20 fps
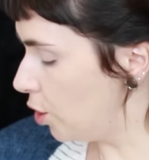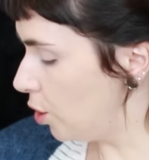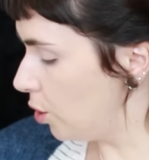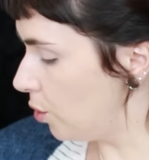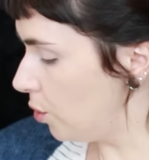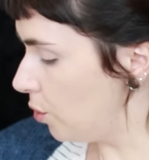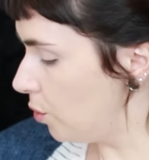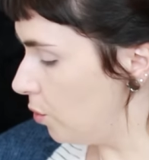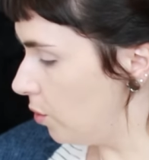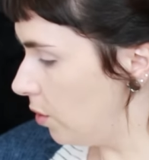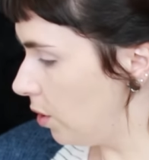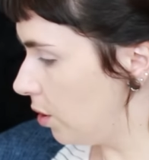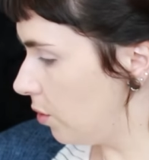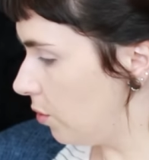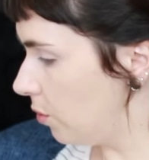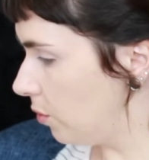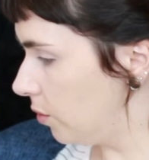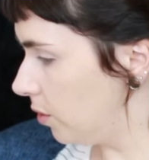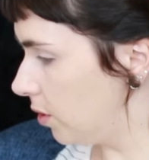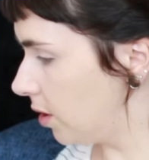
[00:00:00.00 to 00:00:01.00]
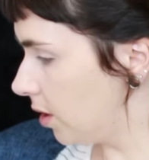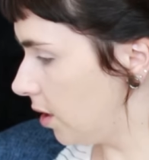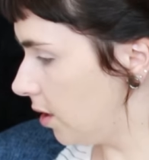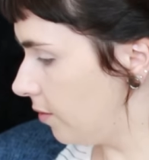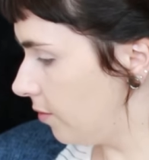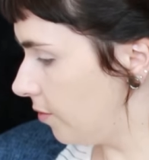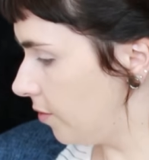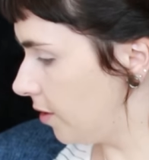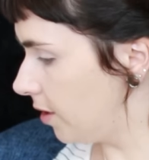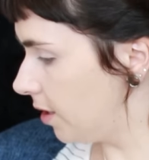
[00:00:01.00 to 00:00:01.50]
new, hold
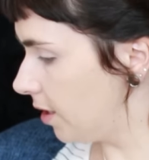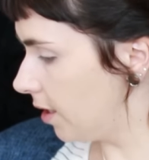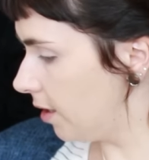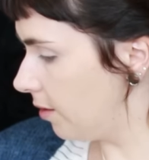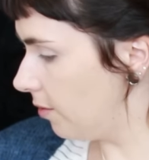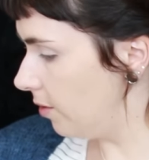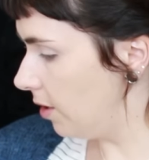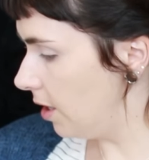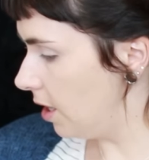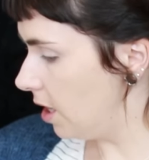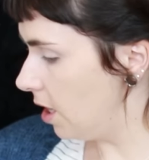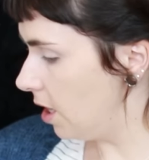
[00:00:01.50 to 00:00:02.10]
on for it now,